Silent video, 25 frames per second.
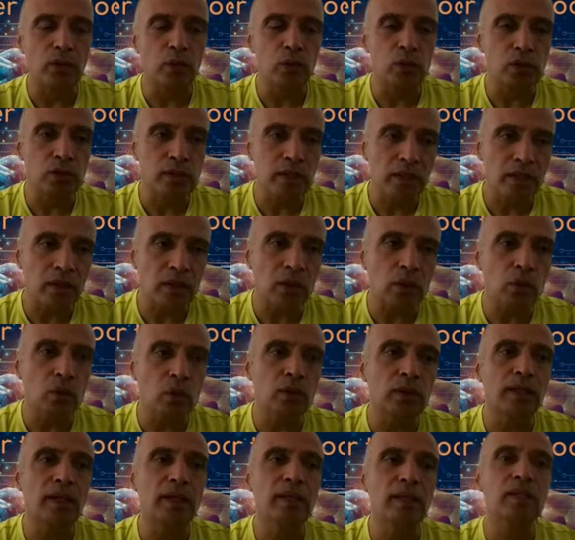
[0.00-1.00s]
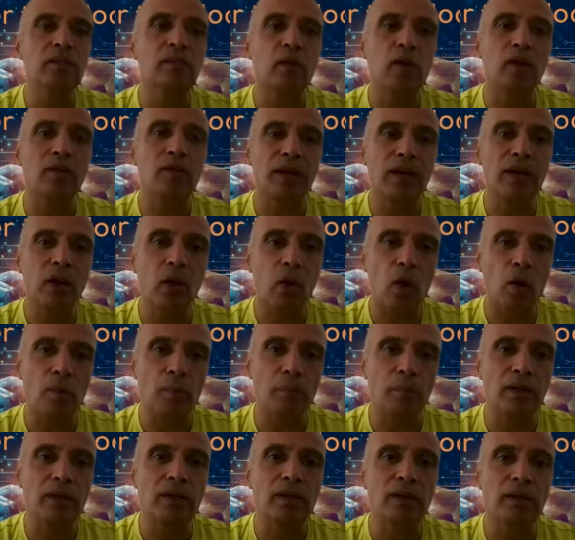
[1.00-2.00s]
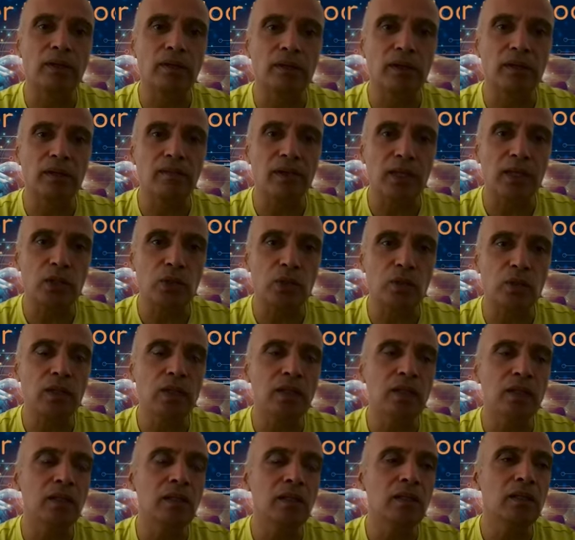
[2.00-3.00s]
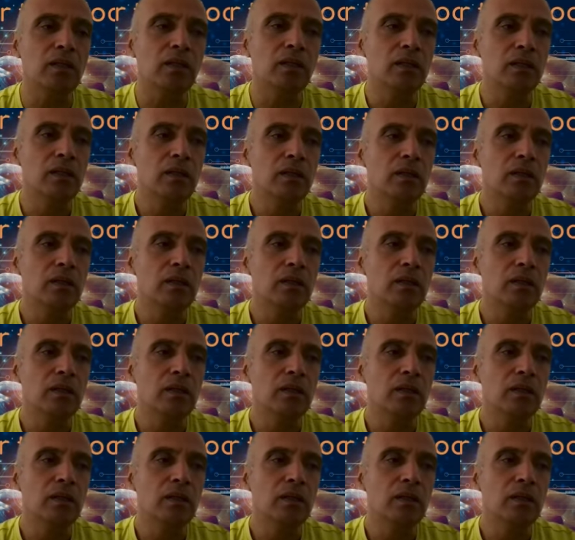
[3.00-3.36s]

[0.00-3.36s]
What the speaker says: you stick to things for a very long period, eventually